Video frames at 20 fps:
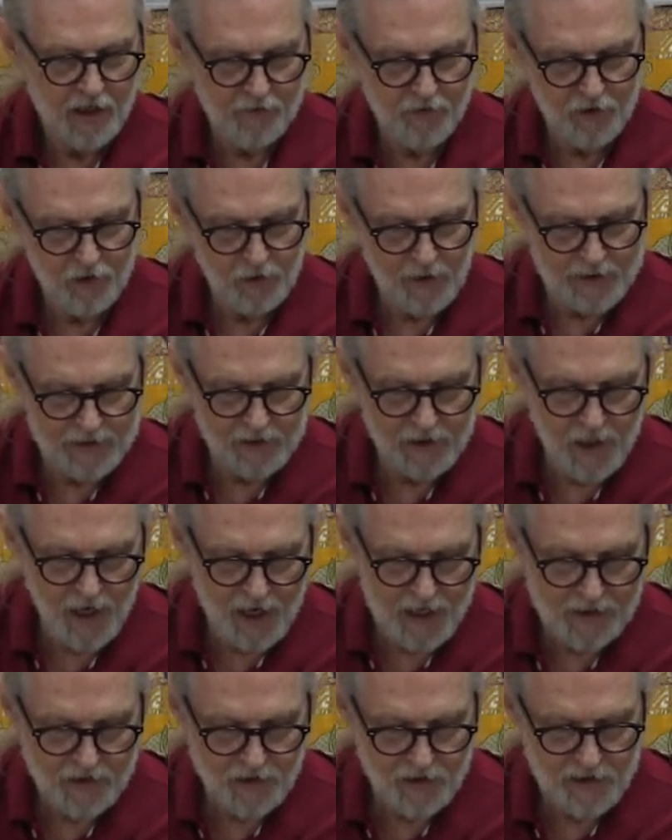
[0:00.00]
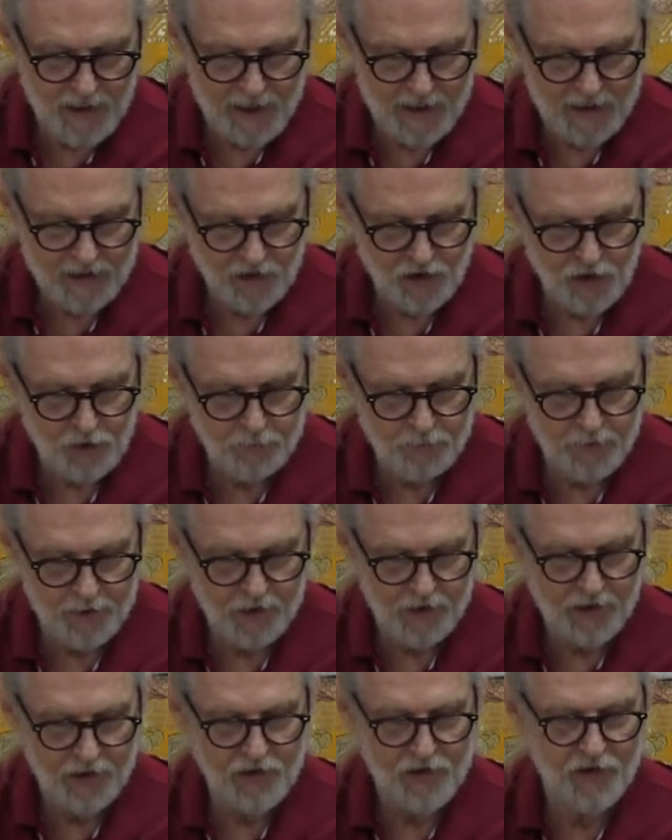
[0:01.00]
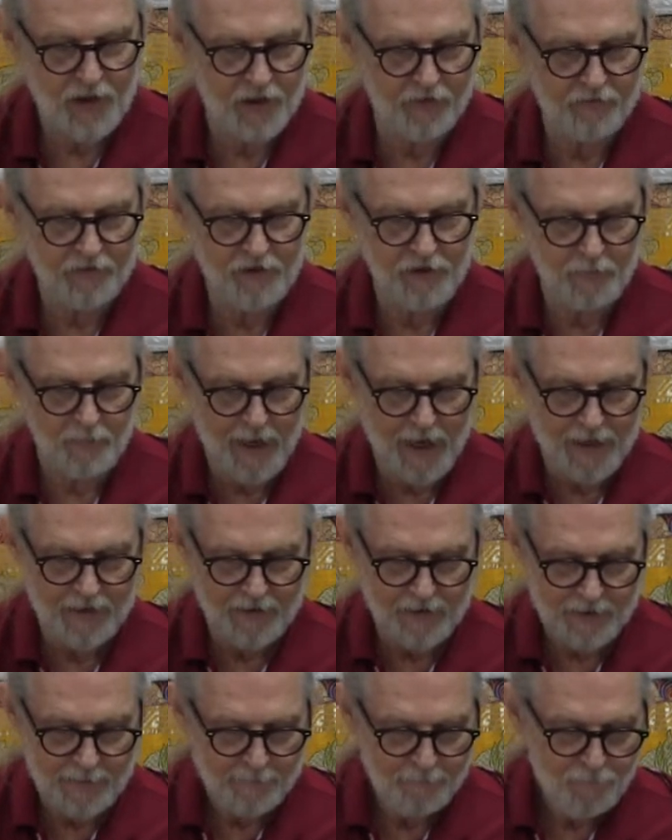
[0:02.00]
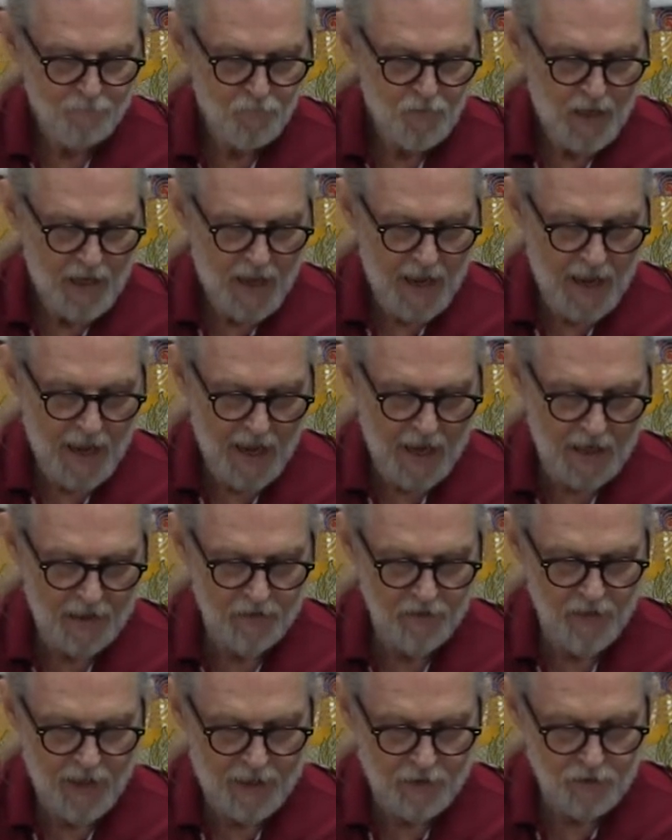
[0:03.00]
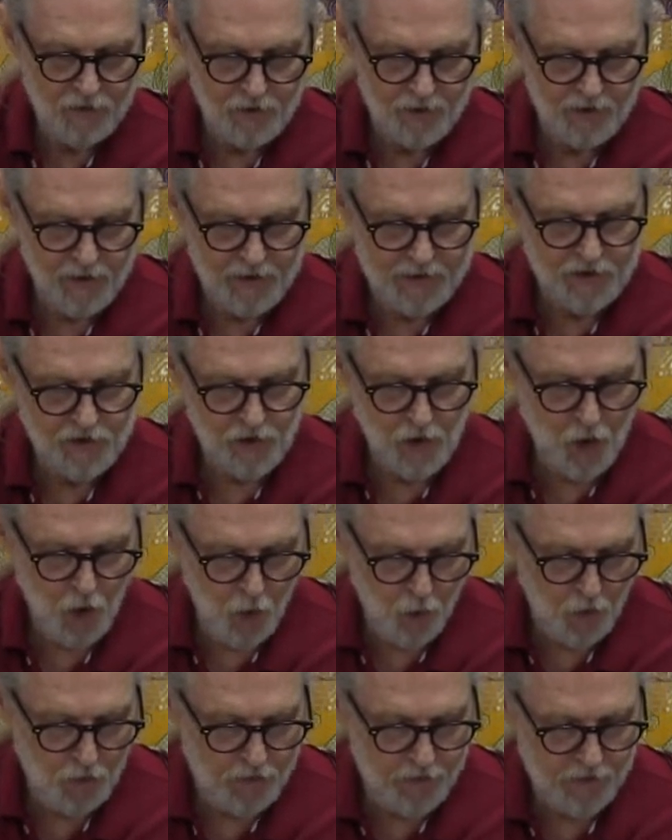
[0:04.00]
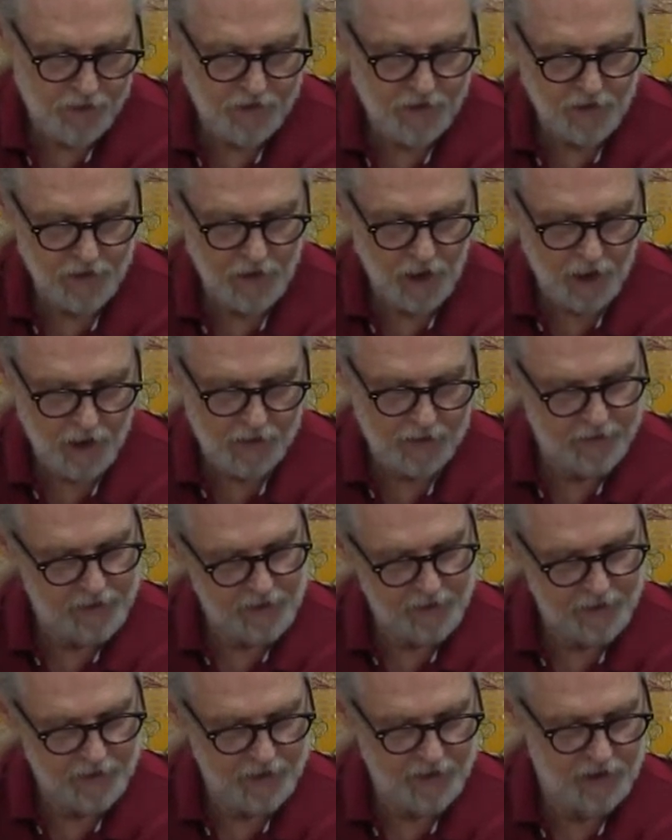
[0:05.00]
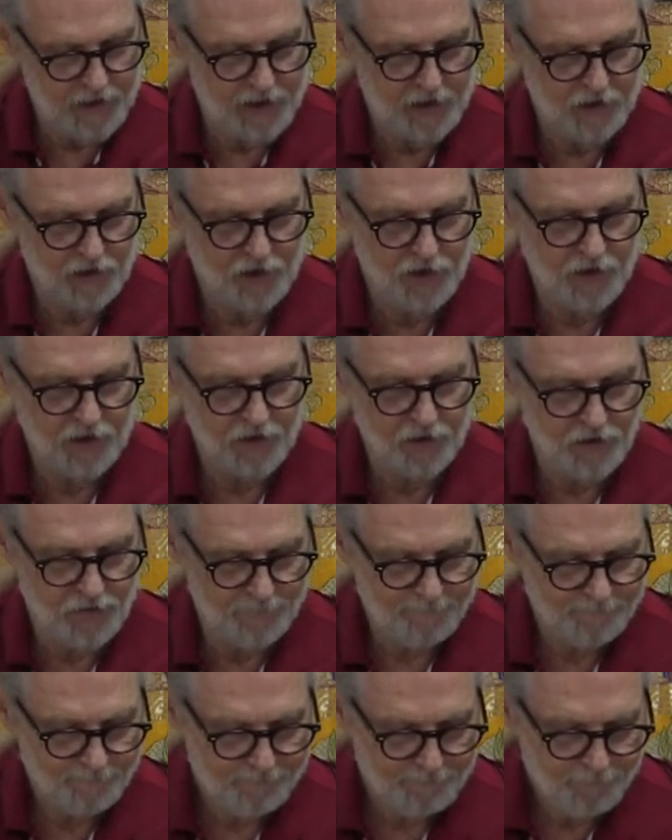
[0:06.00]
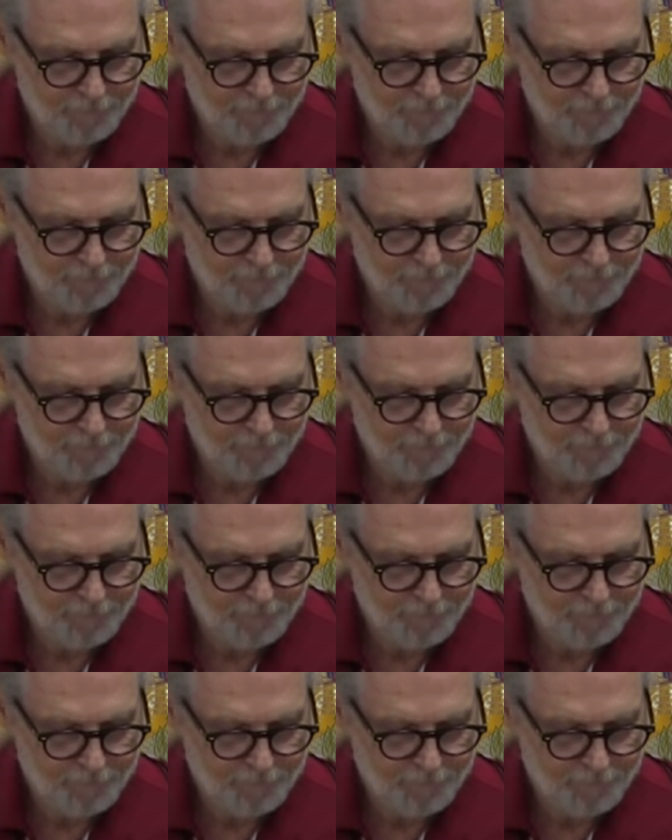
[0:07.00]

of the great gods and spirits of Tibet, and they took this oath to guard the teachings.